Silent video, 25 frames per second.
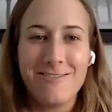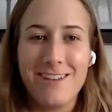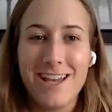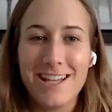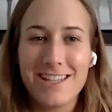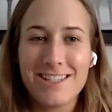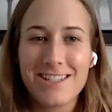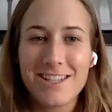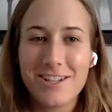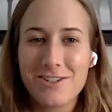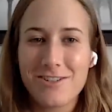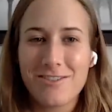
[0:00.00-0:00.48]
We
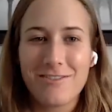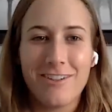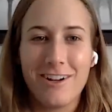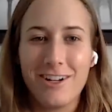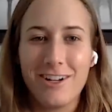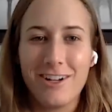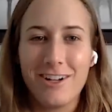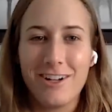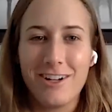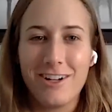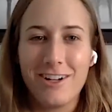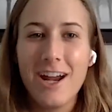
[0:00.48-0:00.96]
had such a
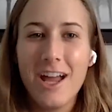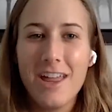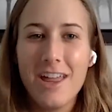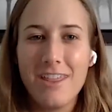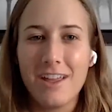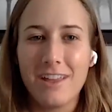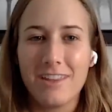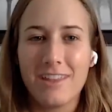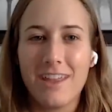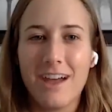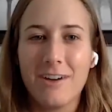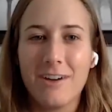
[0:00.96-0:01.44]
fun year. I
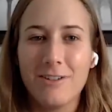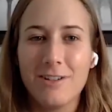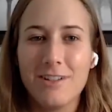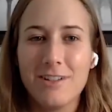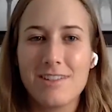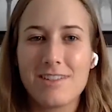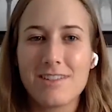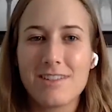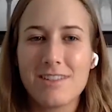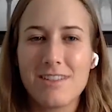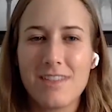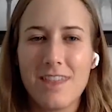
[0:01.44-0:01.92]
think that was
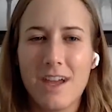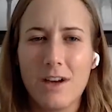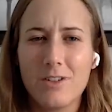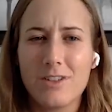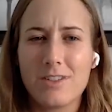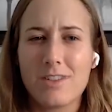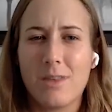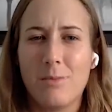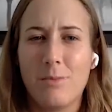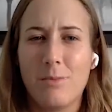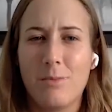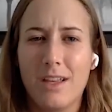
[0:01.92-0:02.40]
that
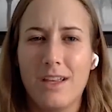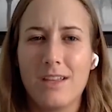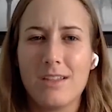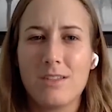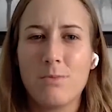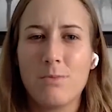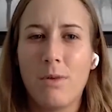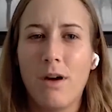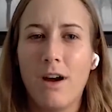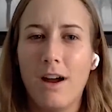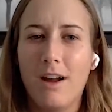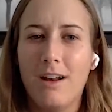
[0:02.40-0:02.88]
was the biggest
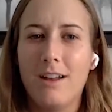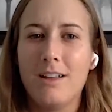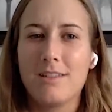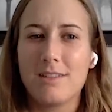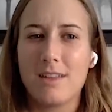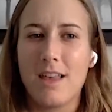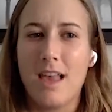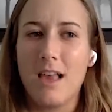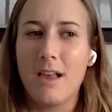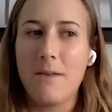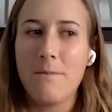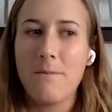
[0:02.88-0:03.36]
part is
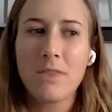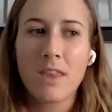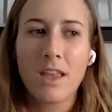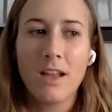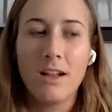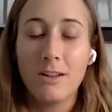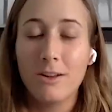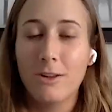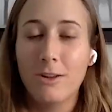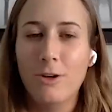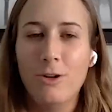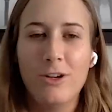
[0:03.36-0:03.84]
like
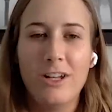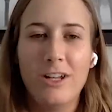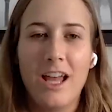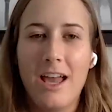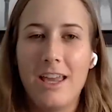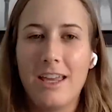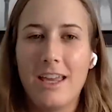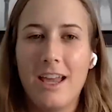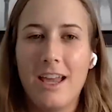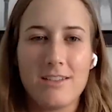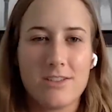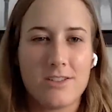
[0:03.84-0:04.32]
Lou and
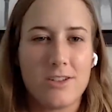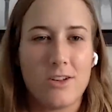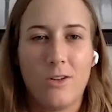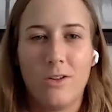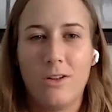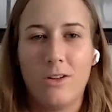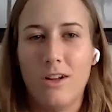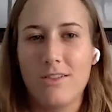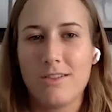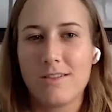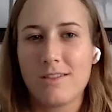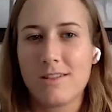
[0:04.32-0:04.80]
I get so
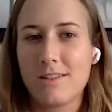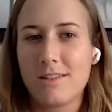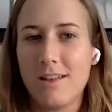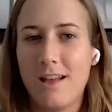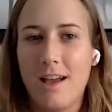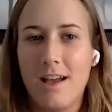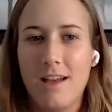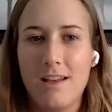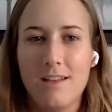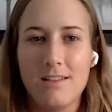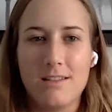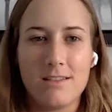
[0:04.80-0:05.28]
close
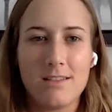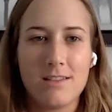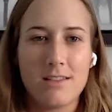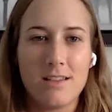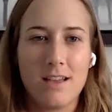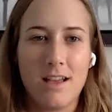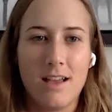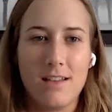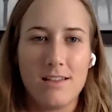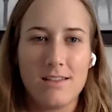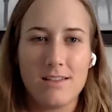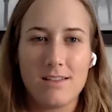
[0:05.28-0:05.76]
as
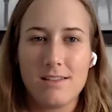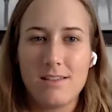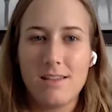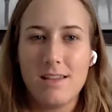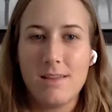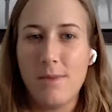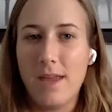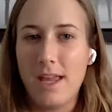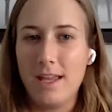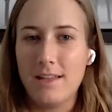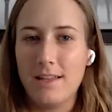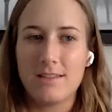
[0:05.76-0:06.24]
as
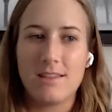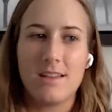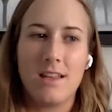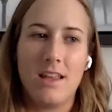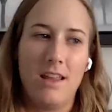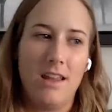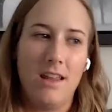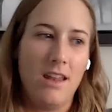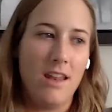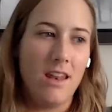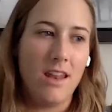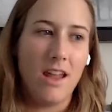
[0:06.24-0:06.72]
teammates
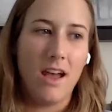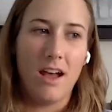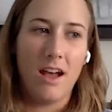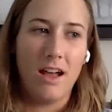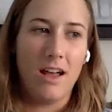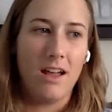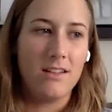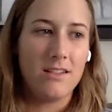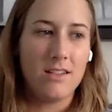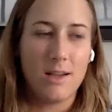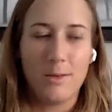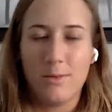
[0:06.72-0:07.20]
and
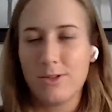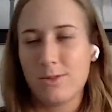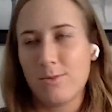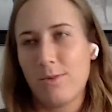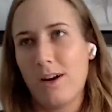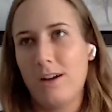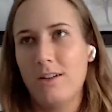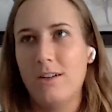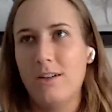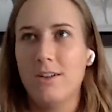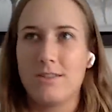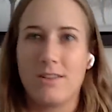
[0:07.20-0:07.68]
uh, doubles
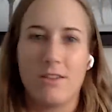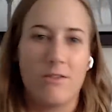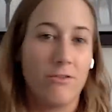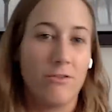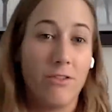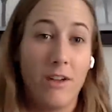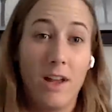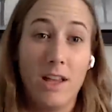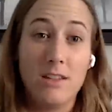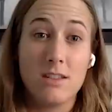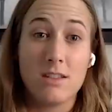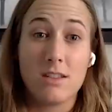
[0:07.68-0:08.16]
partners and
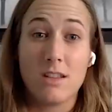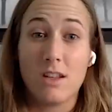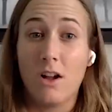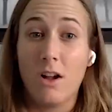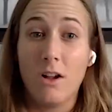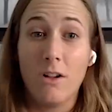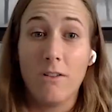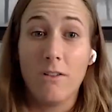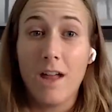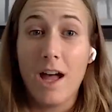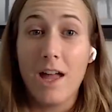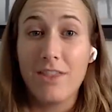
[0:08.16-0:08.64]
friends and
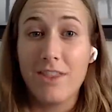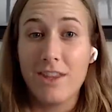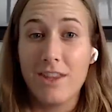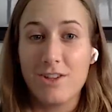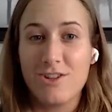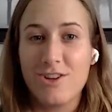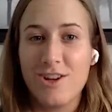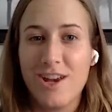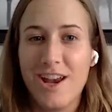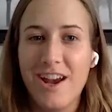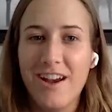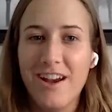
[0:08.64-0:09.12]
all of that
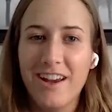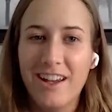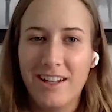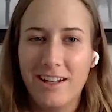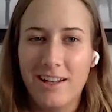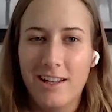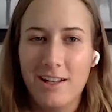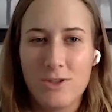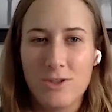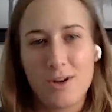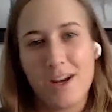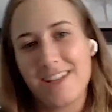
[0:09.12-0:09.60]
this year,
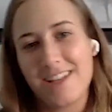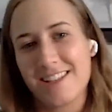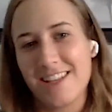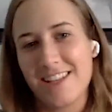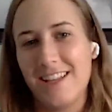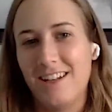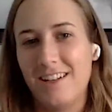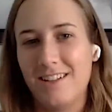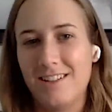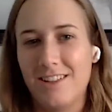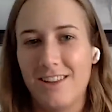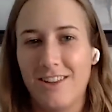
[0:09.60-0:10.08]
and it
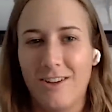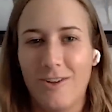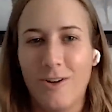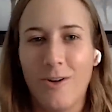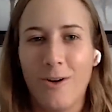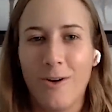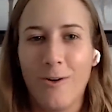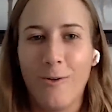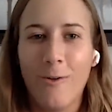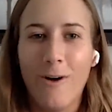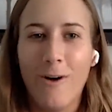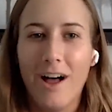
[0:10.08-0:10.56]
translated to the
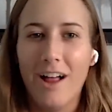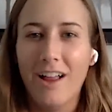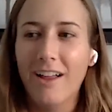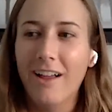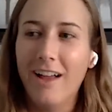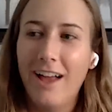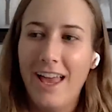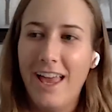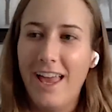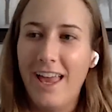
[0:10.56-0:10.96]
court well.